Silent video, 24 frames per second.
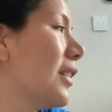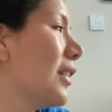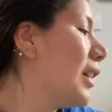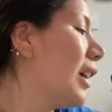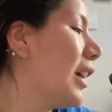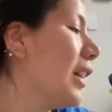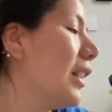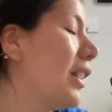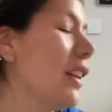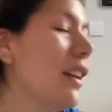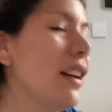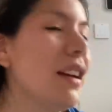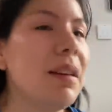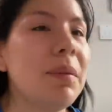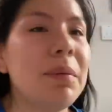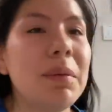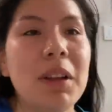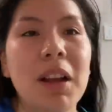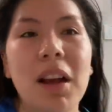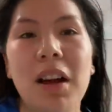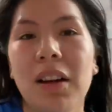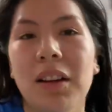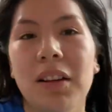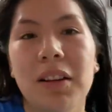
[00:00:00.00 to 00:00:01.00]
I think I'm
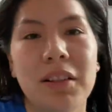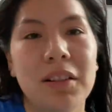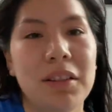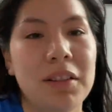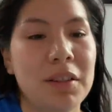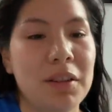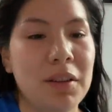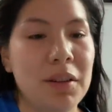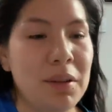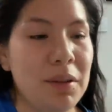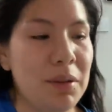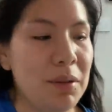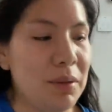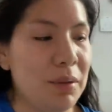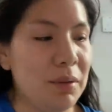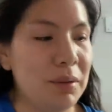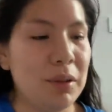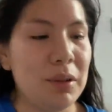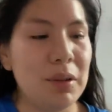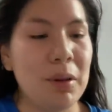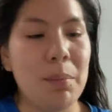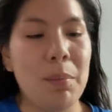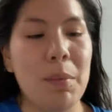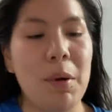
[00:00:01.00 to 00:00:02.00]
not gonna go
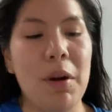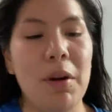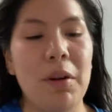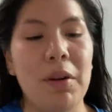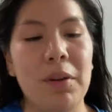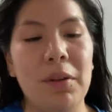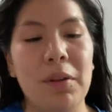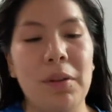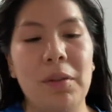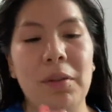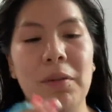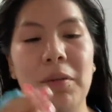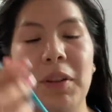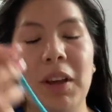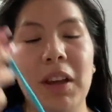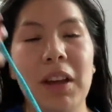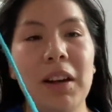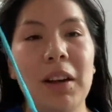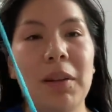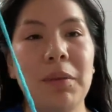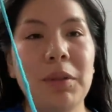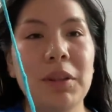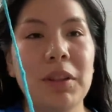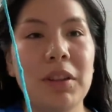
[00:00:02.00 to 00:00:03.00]
tomorrow, and
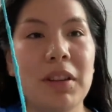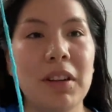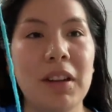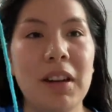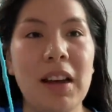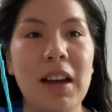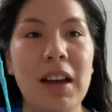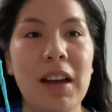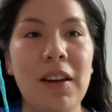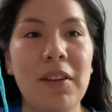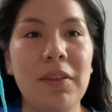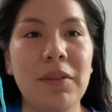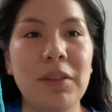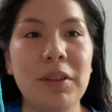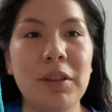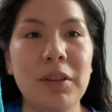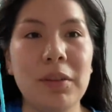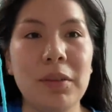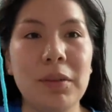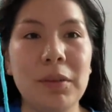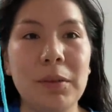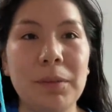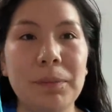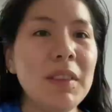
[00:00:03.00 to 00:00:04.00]
I'm just gonna have
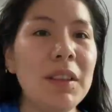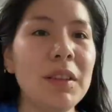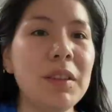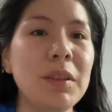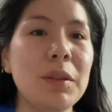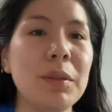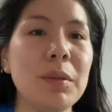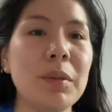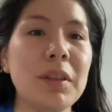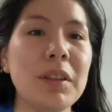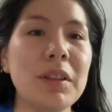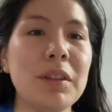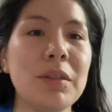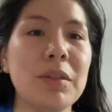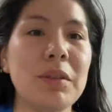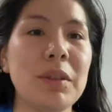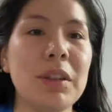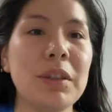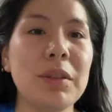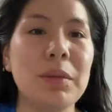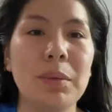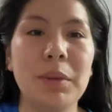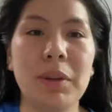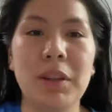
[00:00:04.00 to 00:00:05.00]
to do this
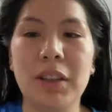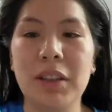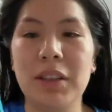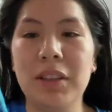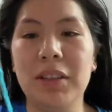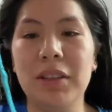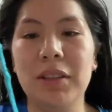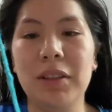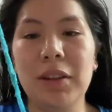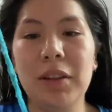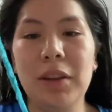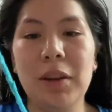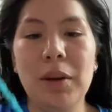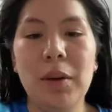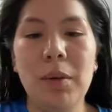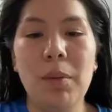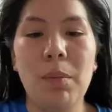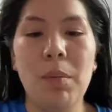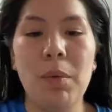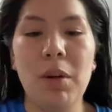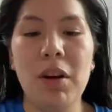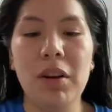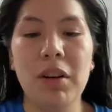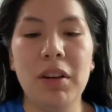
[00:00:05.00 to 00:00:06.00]
dress with these
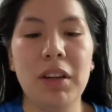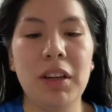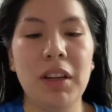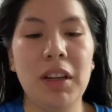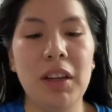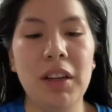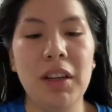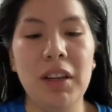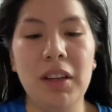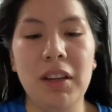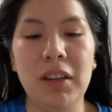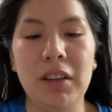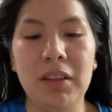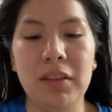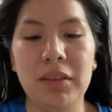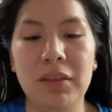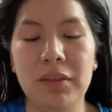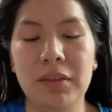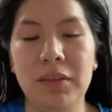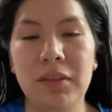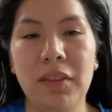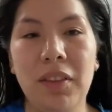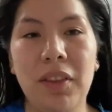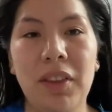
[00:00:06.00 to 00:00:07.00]
wonky
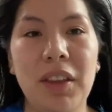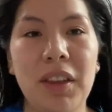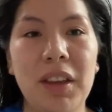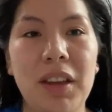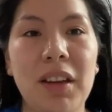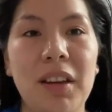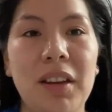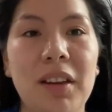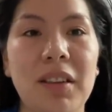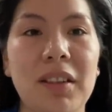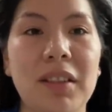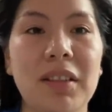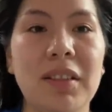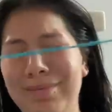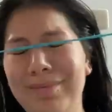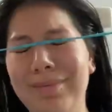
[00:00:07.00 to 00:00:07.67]
things.